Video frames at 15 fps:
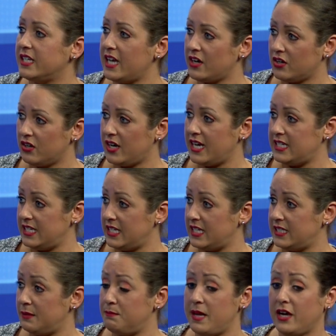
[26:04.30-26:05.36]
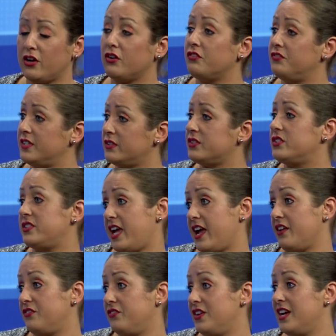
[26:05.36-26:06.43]
get her ideas and make her feel
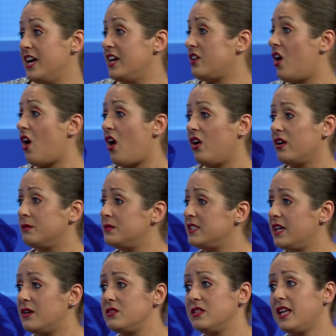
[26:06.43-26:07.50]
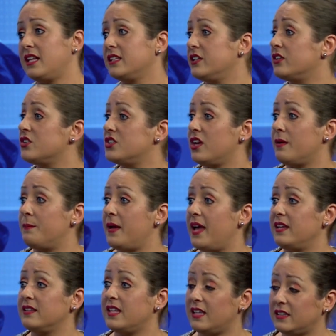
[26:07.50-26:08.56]
safe. It all comes down to that leadership
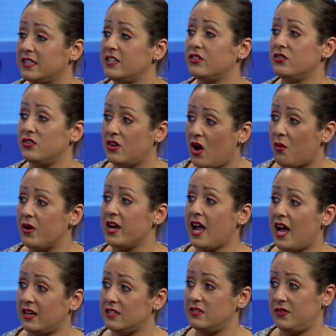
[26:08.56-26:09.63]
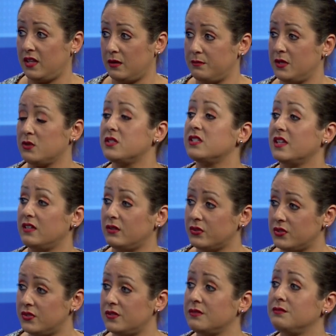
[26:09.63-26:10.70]
and that leader knowing how to develop those
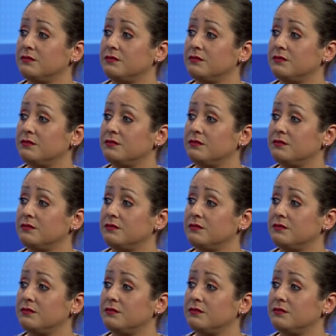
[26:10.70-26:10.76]
skills.